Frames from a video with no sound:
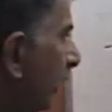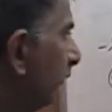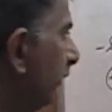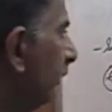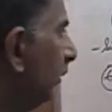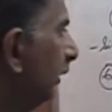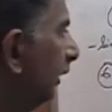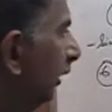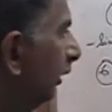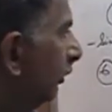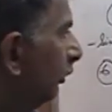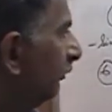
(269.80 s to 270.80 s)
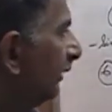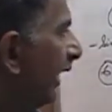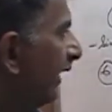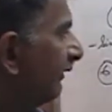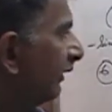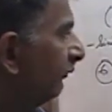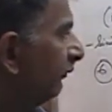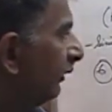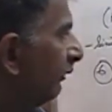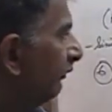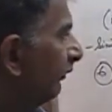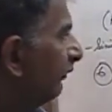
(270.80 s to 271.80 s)
it. We know the two sides are
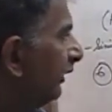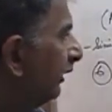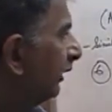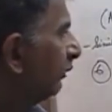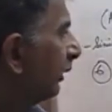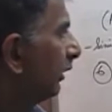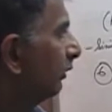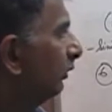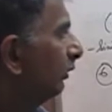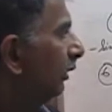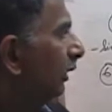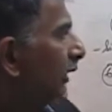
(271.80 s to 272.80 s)
15 and 22,